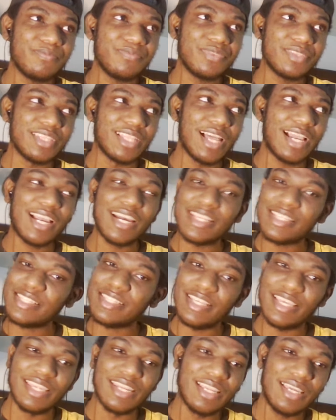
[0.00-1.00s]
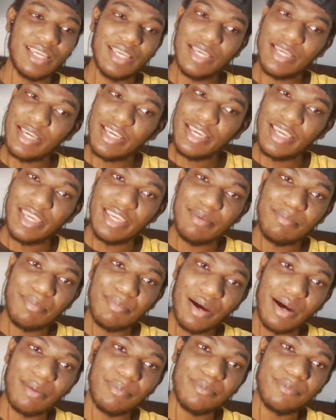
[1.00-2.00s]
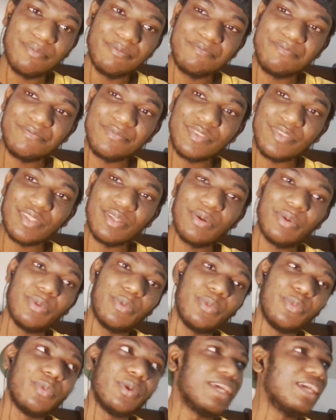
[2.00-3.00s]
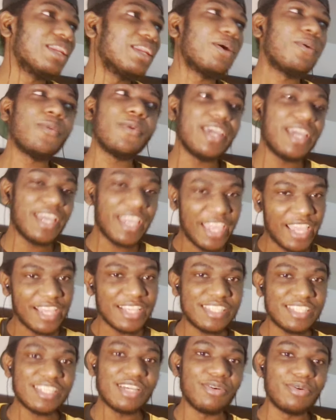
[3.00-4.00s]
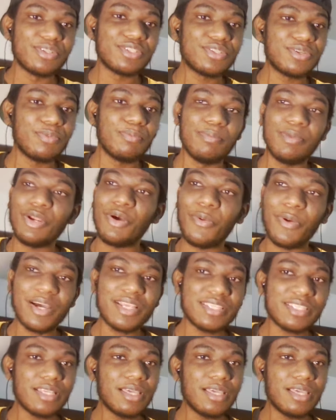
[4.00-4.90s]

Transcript: like I said, hip hop, in a way, can sell. You know what?